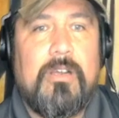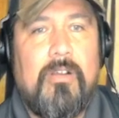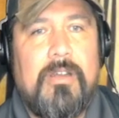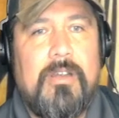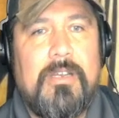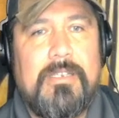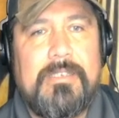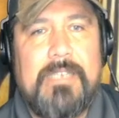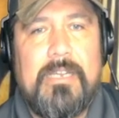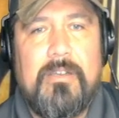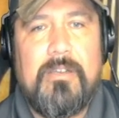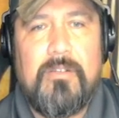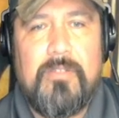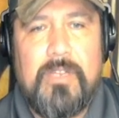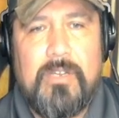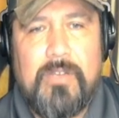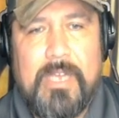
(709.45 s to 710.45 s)
on is
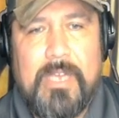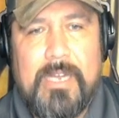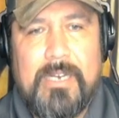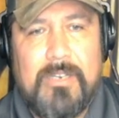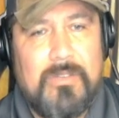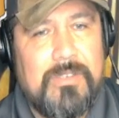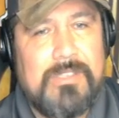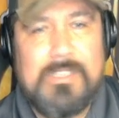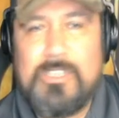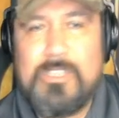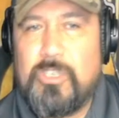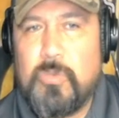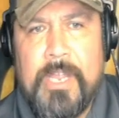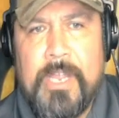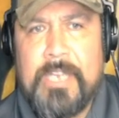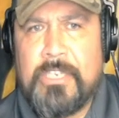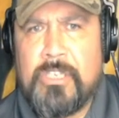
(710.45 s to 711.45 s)
they'll get into a
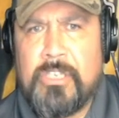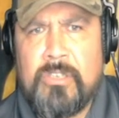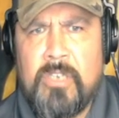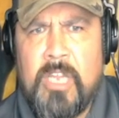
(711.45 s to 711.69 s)
situation.